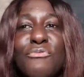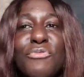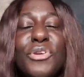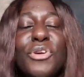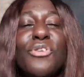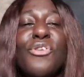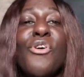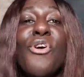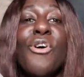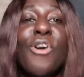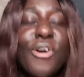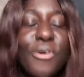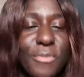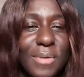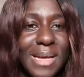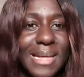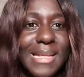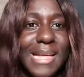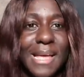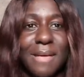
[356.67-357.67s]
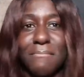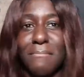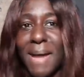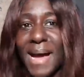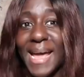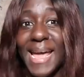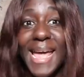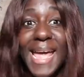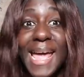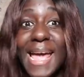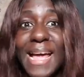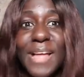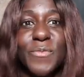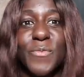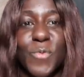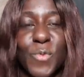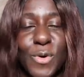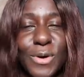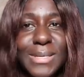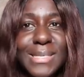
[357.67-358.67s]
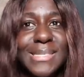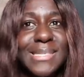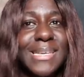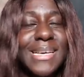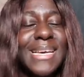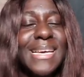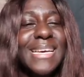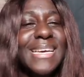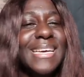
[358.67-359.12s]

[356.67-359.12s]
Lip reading: reoccurring in my head was,